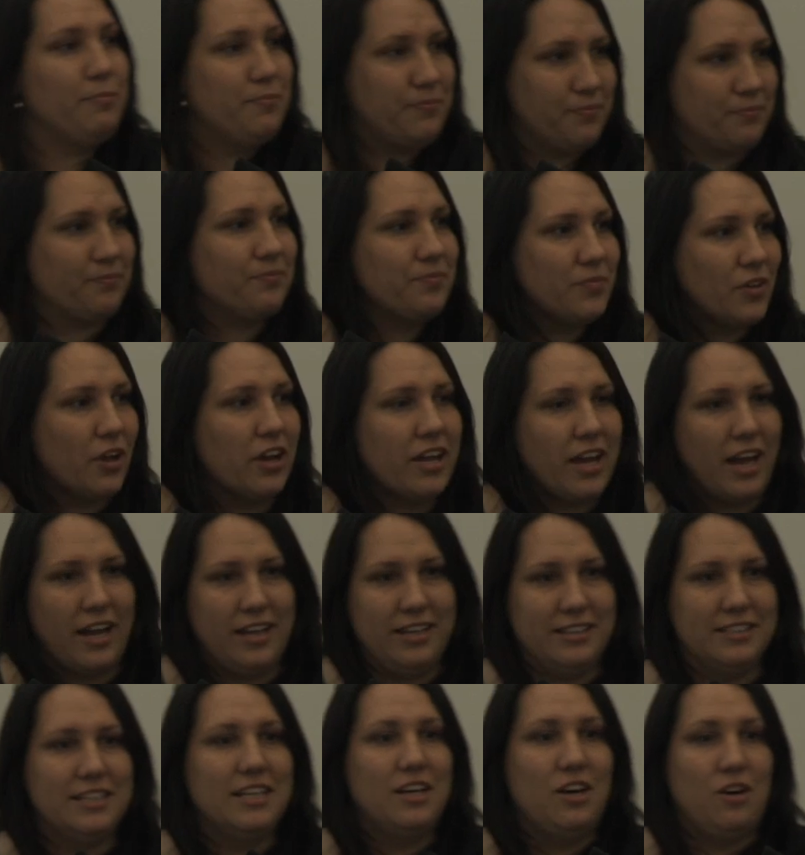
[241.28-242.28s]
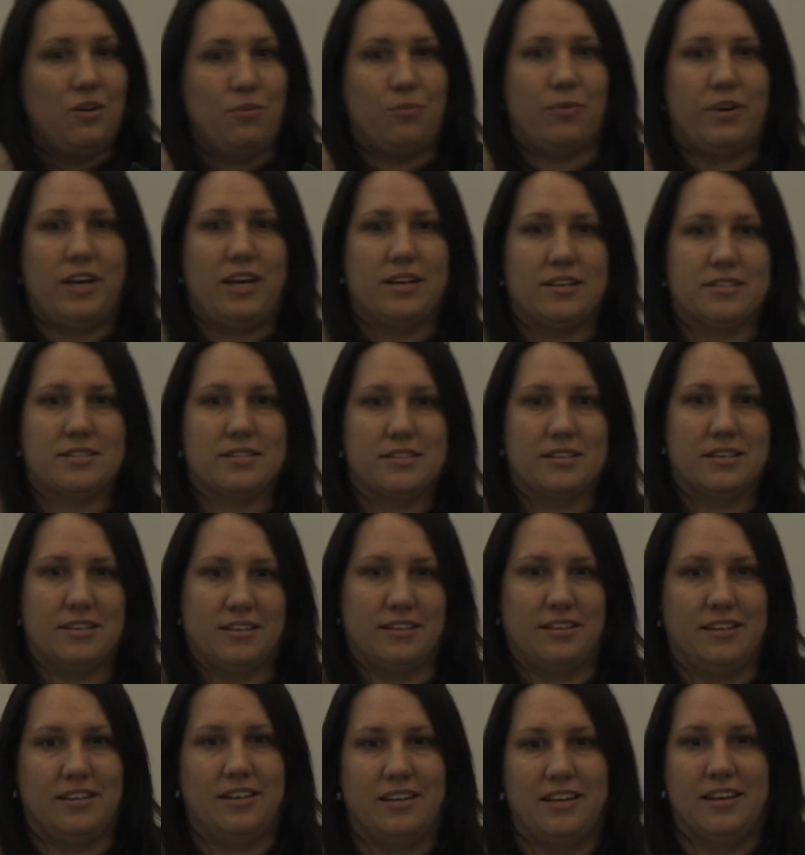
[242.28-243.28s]
Yep. Okay. What else?
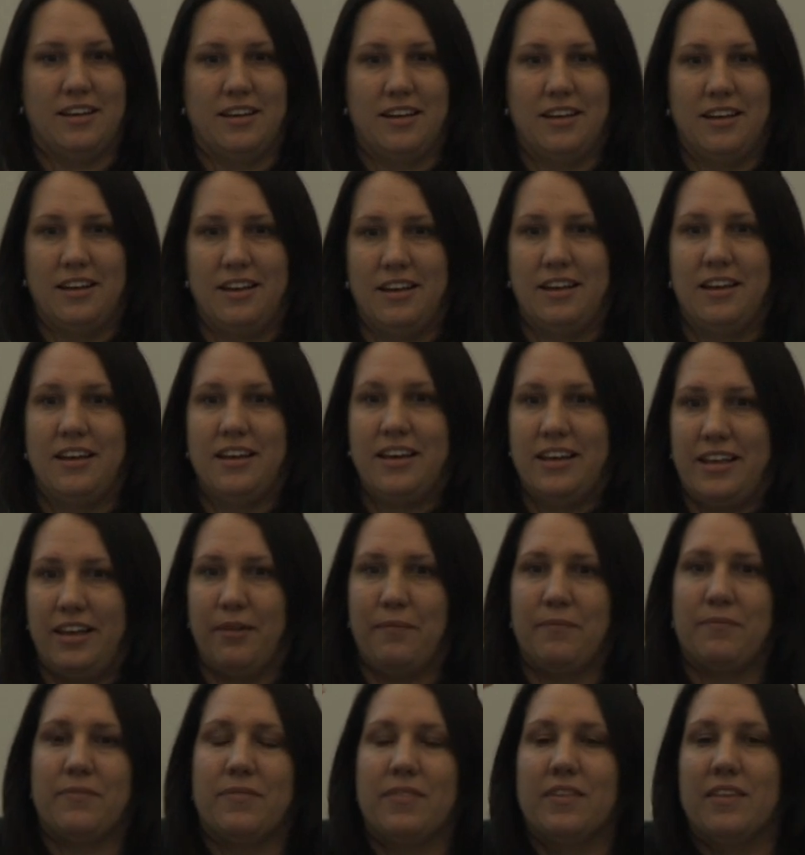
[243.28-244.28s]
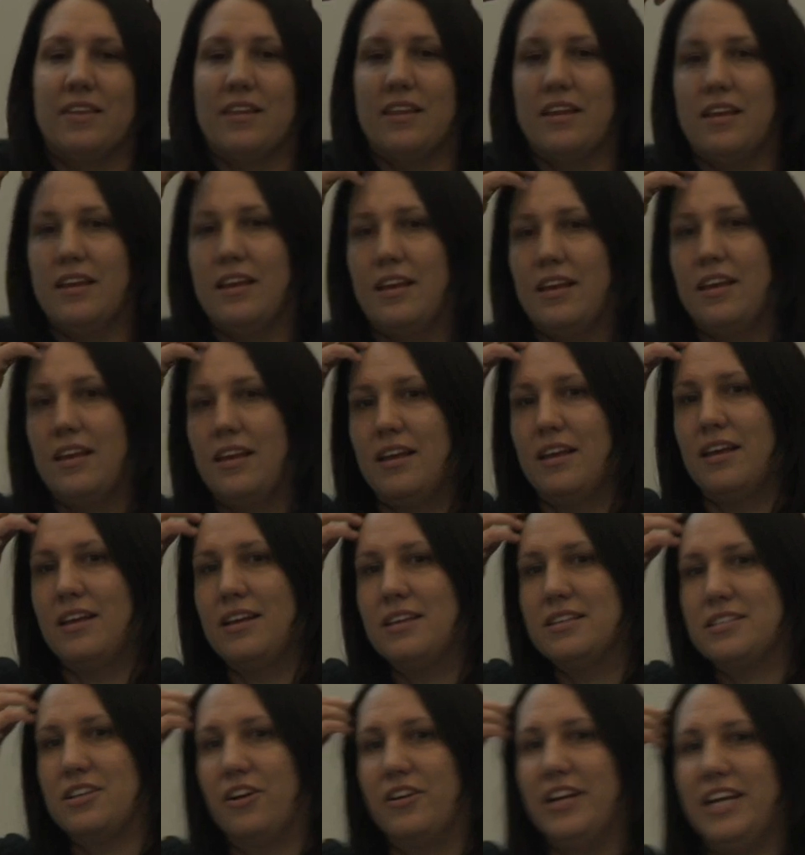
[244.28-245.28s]
Yep.
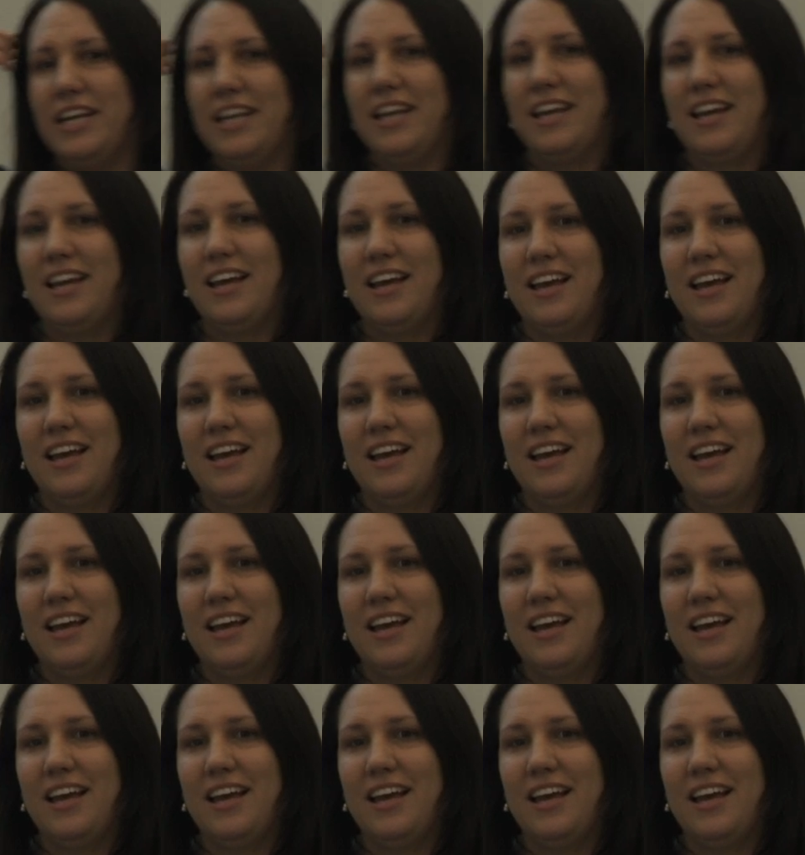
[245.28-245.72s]
Sorry?